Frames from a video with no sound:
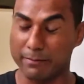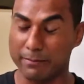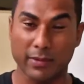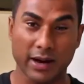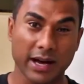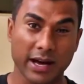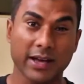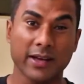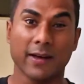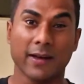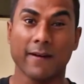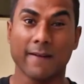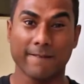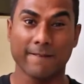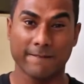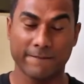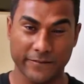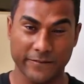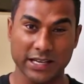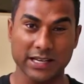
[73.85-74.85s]
my
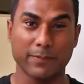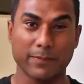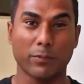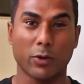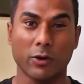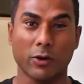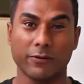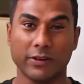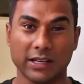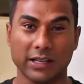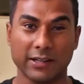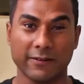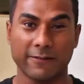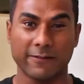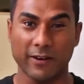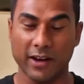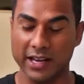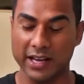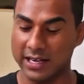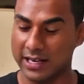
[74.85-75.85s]
feet perfectly
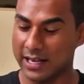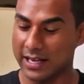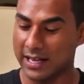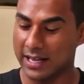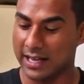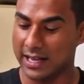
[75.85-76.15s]
fine.